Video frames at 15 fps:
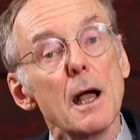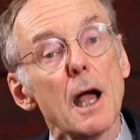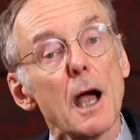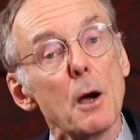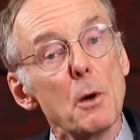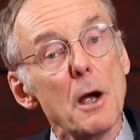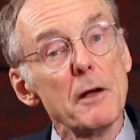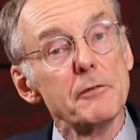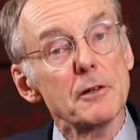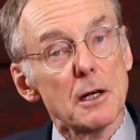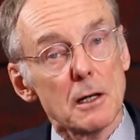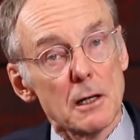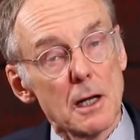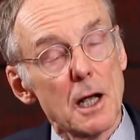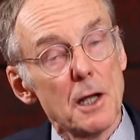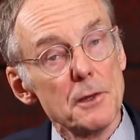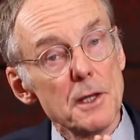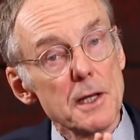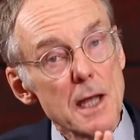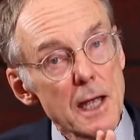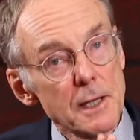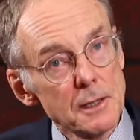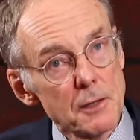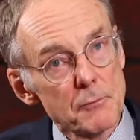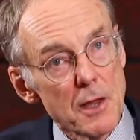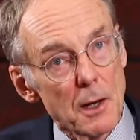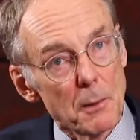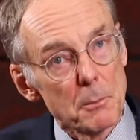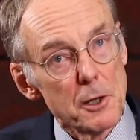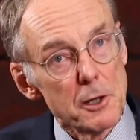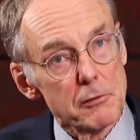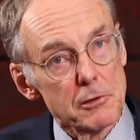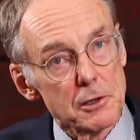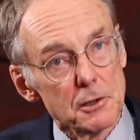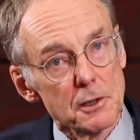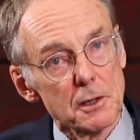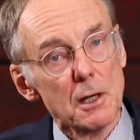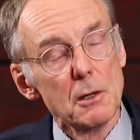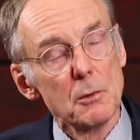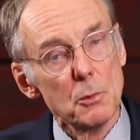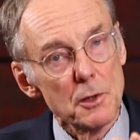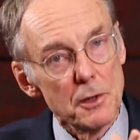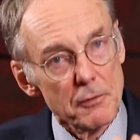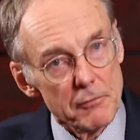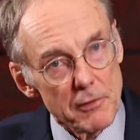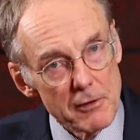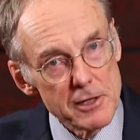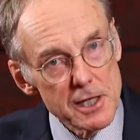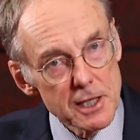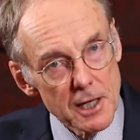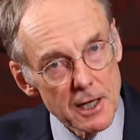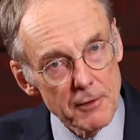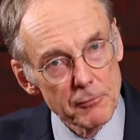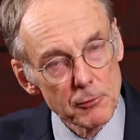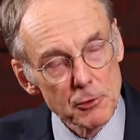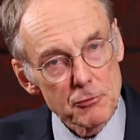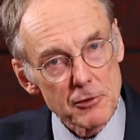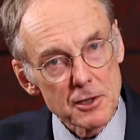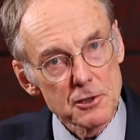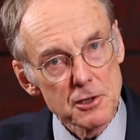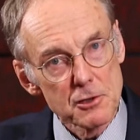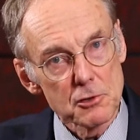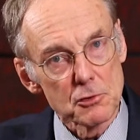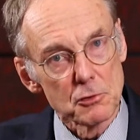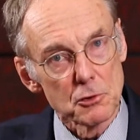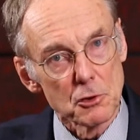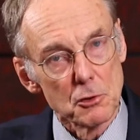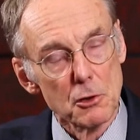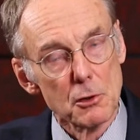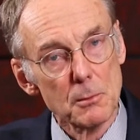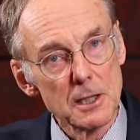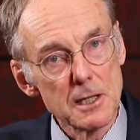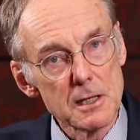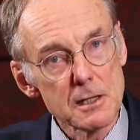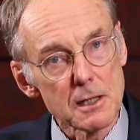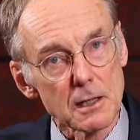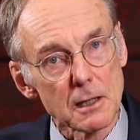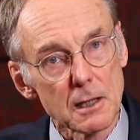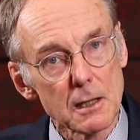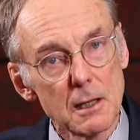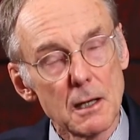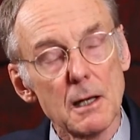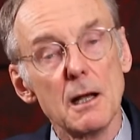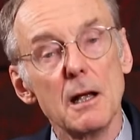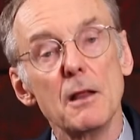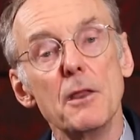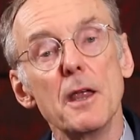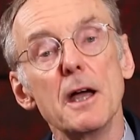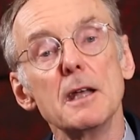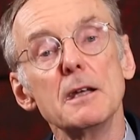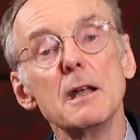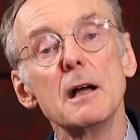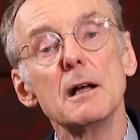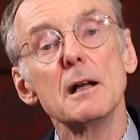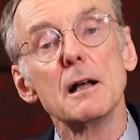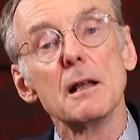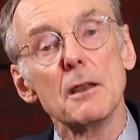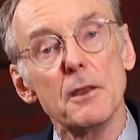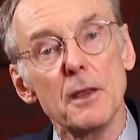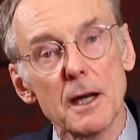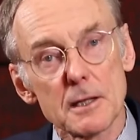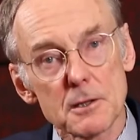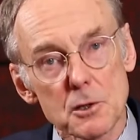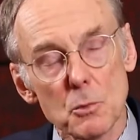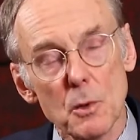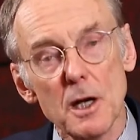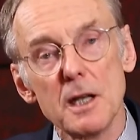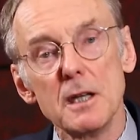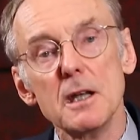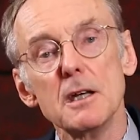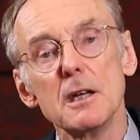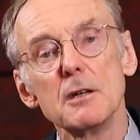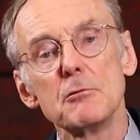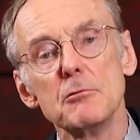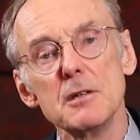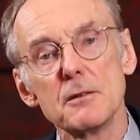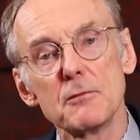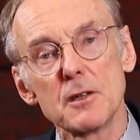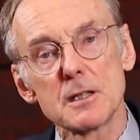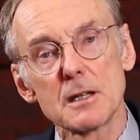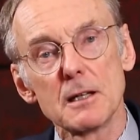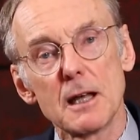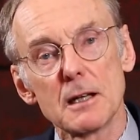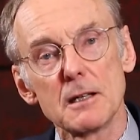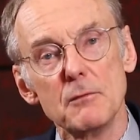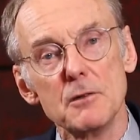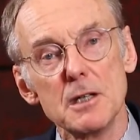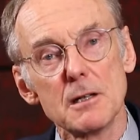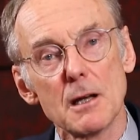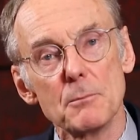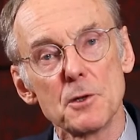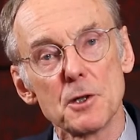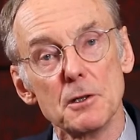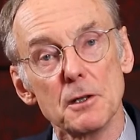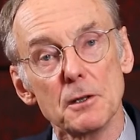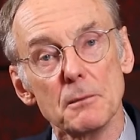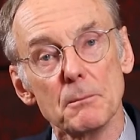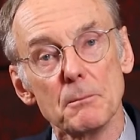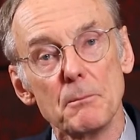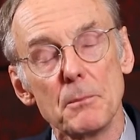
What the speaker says: However, at the end of that period, with the very careful transition to normal eating, then that's when increased physical activity comes on.